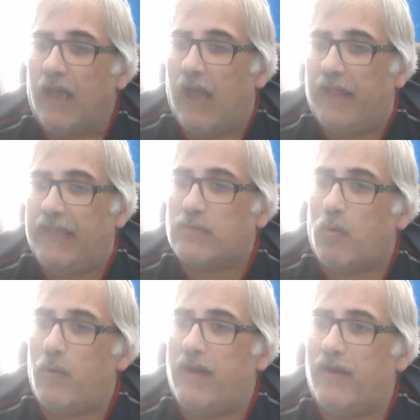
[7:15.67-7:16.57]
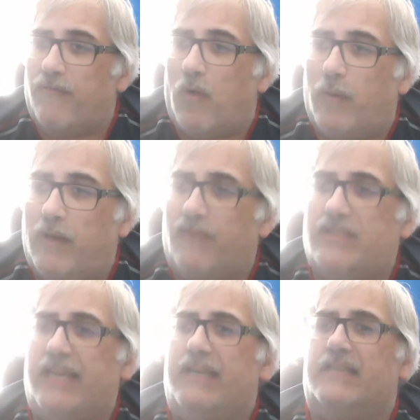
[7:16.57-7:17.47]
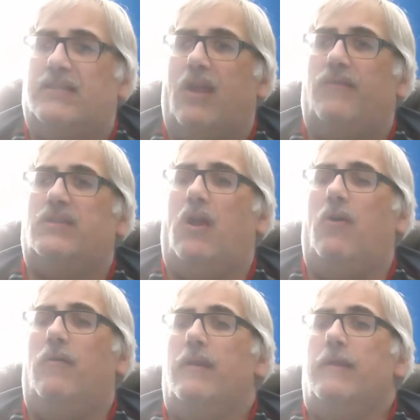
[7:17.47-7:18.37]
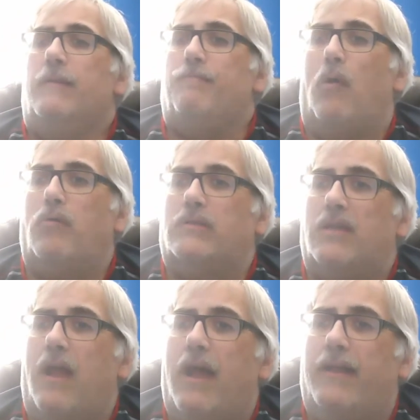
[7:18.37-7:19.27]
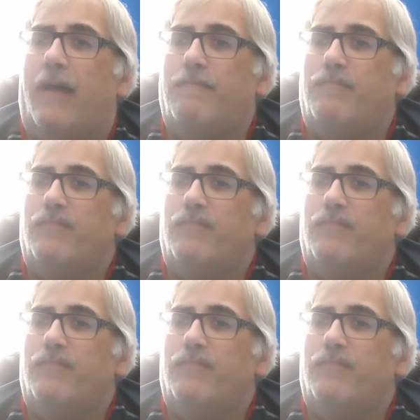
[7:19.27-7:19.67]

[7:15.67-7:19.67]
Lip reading: That's what we're here for. We love seeing this stuff. So post it on up,